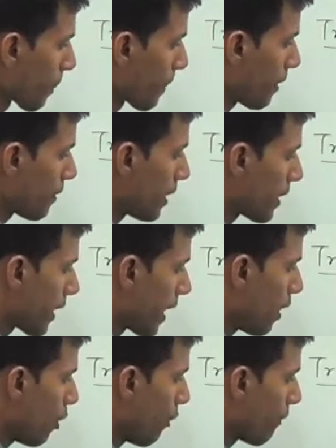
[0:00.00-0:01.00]
The
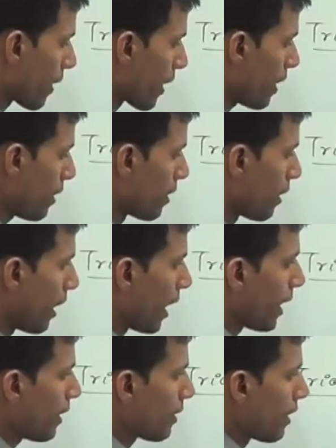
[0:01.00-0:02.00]
tail of A
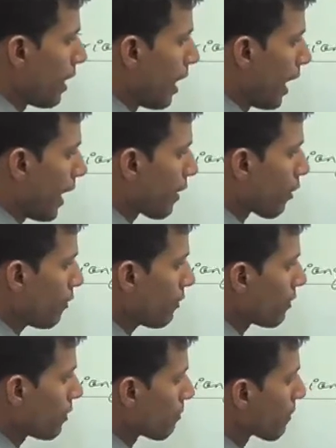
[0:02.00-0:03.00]
and head of
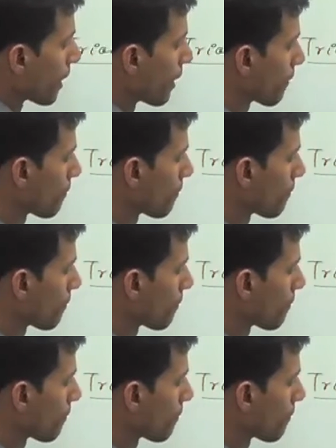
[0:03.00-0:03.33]
B.